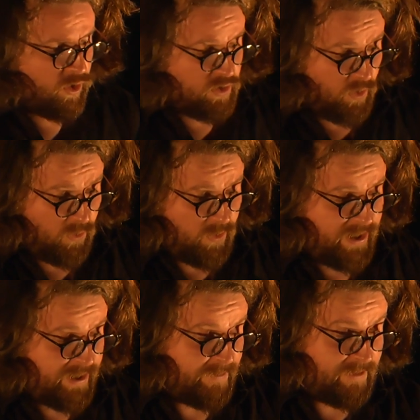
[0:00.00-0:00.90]

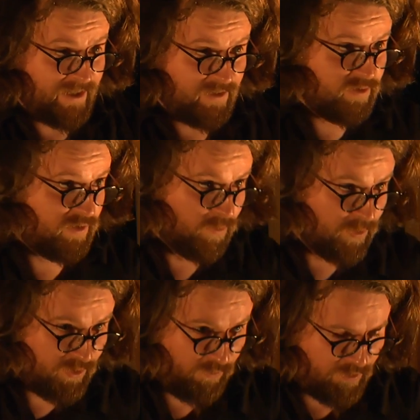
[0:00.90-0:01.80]
So thank you so
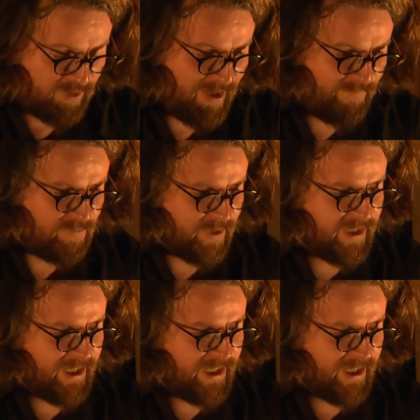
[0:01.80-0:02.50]
much for having me.